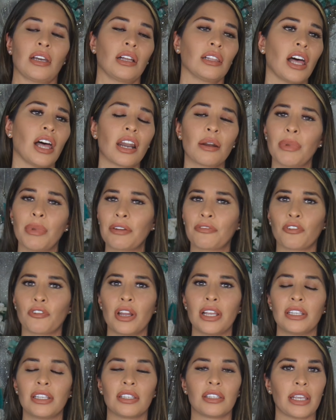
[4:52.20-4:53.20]
A lot of my
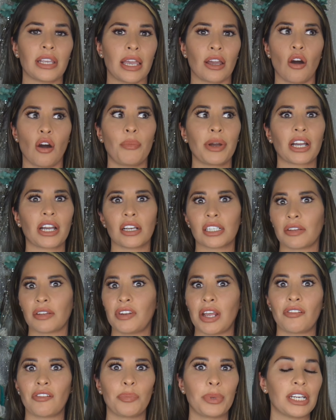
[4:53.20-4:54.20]
friends say, oh my gosh, I've
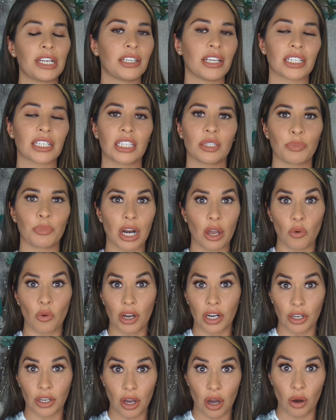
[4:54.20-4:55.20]
never been to Texas, but I
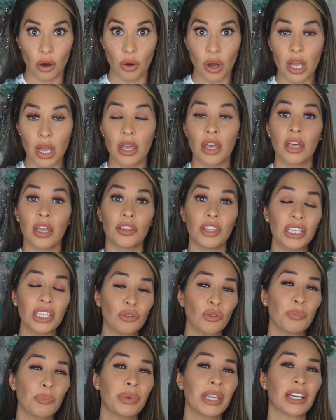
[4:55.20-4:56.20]
want to go. This
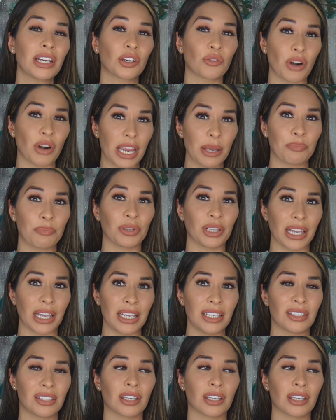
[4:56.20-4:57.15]
would be a great place